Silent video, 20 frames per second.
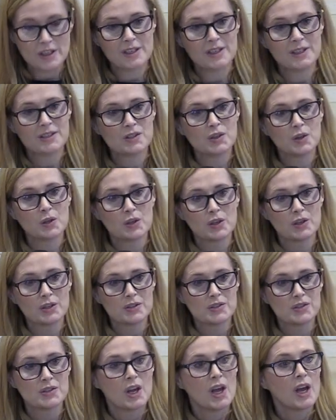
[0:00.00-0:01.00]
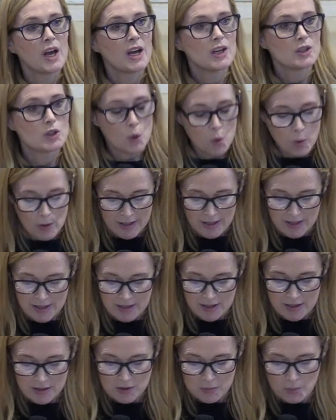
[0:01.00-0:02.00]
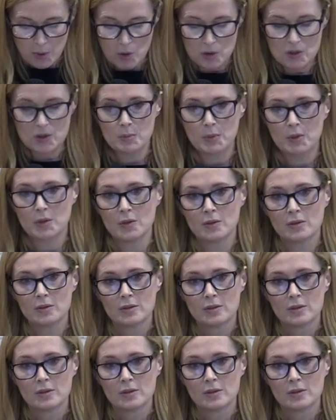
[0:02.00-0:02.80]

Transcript: and His goodness as quickly as possible.